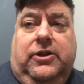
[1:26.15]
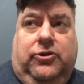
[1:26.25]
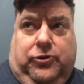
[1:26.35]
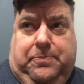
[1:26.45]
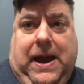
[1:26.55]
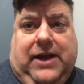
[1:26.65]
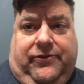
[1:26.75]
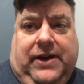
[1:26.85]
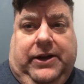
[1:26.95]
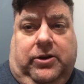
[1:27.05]
This was
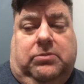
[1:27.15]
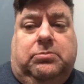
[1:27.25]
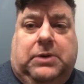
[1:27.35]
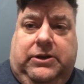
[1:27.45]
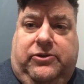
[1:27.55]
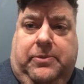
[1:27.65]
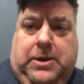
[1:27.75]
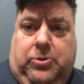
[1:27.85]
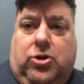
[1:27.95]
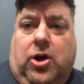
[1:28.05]
Pathfinder, but some
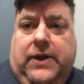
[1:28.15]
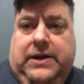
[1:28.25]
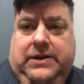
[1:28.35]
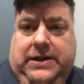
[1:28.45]
people call that